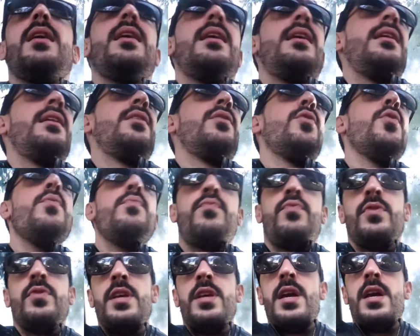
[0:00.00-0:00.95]
Uh,
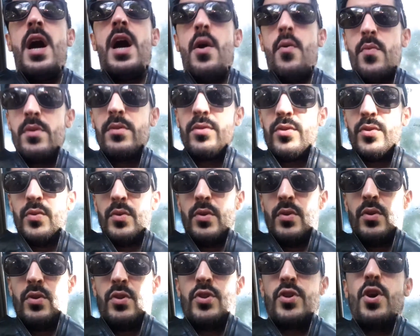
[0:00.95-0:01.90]
hopefully I will do
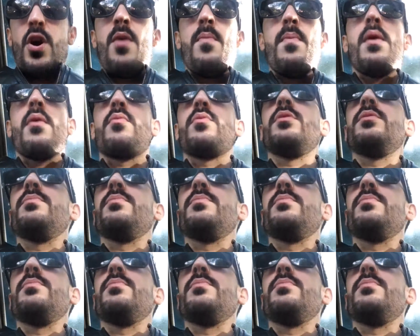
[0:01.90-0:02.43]
a good job, I